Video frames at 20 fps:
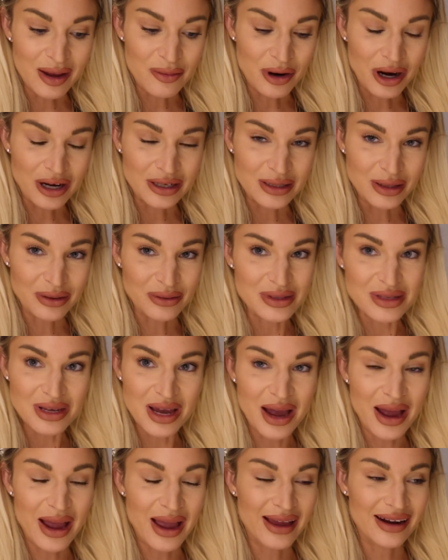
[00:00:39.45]
I parked
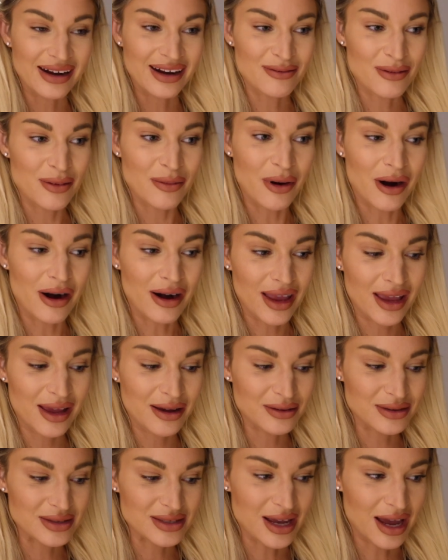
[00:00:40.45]
outside and I've been parking
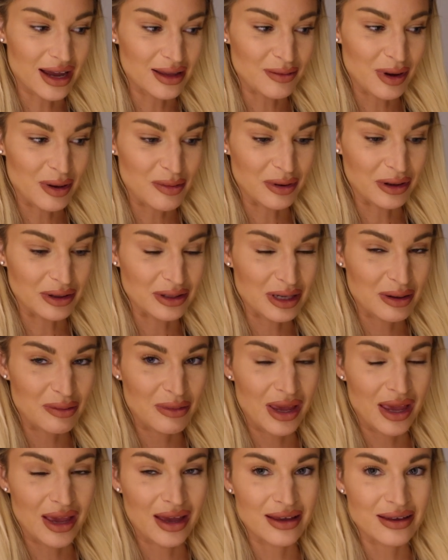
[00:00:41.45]
outside my building
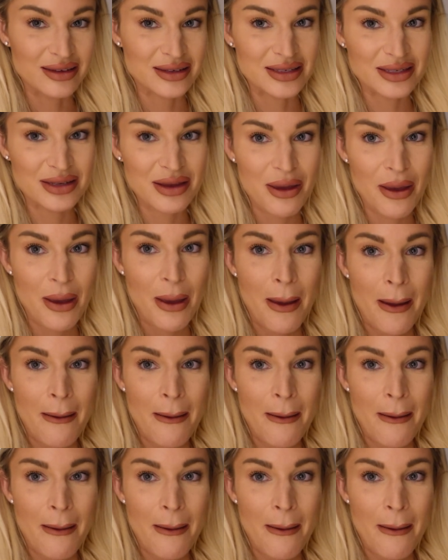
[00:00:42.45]
because